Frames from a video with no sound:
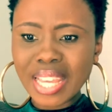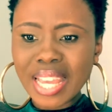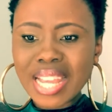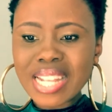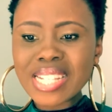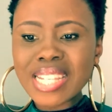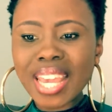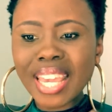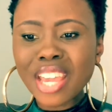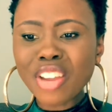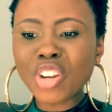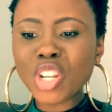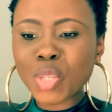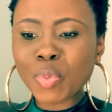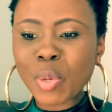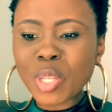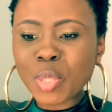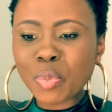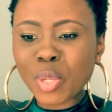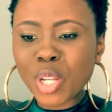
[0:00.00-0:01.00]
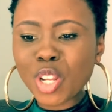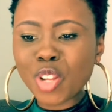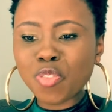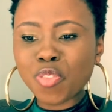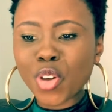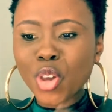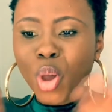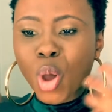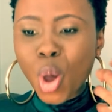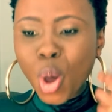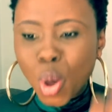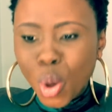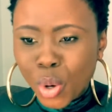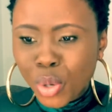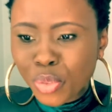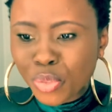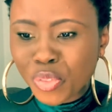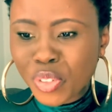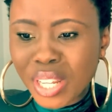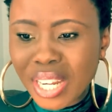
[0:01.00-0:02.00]
Taking responsibility for your own
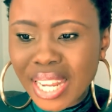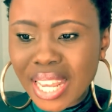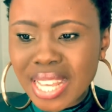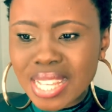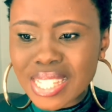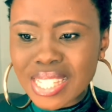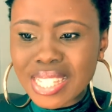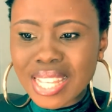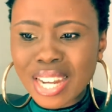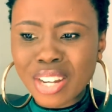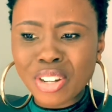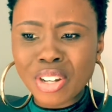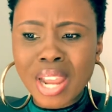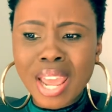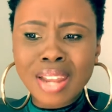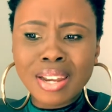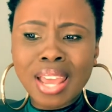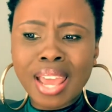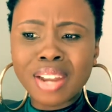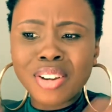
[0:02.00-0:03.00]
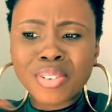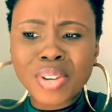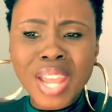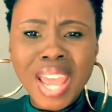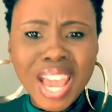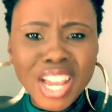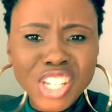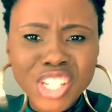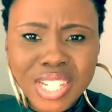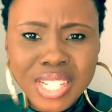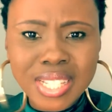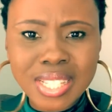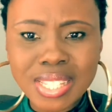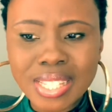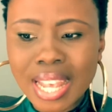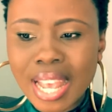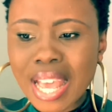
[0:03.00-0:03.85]
feelings and reactions